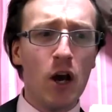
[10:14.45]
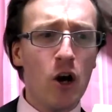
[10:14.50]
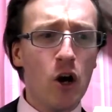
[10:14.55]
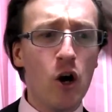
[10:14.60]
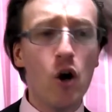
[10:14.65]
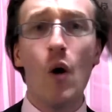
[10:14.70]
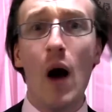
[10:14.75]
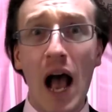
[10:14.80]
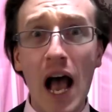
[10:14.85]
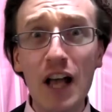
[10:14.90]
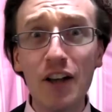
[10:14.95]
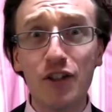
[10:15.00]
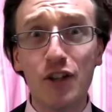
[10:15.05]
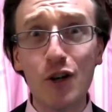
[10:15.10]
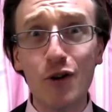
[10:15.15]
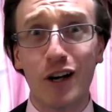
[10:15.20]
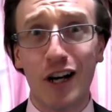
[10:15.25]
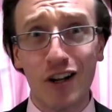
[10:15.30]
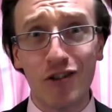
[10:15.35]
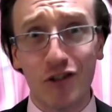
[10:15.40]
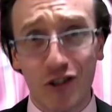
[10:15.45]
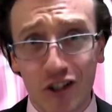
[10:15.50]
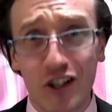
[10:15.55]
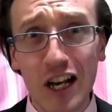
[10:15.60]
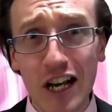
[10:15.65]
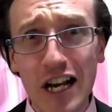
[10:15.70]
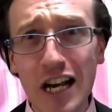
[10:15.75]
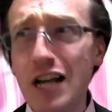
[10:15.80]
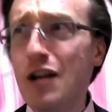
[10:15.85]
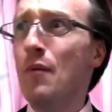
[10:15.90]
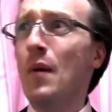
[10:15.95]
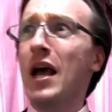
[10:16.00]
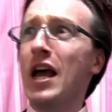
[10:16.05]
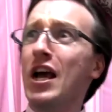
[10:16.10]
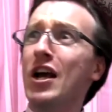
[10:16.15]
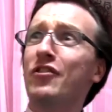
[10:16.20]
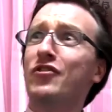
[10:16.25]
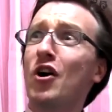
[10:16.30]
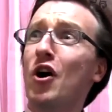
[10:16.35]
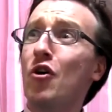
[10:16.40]
who, as you can see,
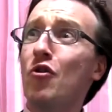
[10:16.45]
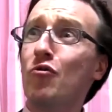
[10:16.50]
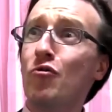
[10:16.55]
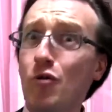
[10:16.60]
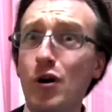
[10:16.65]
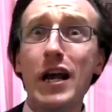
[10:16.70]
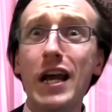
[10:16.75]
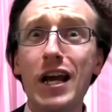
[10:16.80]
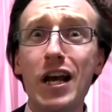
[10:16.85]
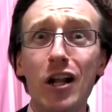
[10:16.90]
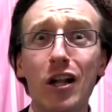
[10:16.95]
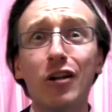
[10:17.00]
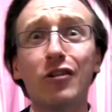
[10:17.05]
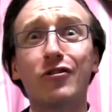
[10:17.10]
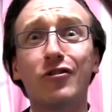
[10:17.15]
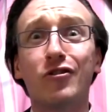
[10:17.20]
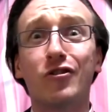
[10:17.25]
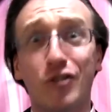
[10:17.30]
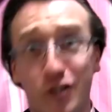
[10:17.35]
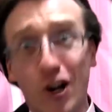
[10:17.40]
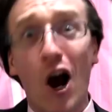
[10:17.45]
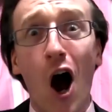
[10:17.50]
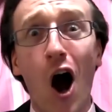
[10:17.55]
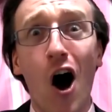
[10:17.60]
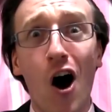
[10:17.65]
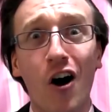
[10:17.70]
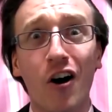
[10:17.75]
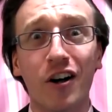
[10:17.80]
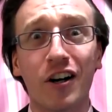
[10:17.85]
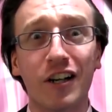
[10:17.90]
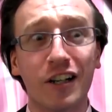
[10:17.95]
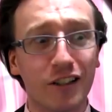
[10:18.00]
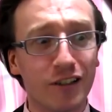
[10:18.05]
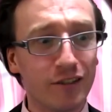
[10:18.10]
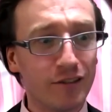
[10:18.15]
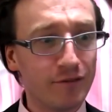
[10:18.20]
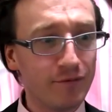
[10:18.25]
is a real dog.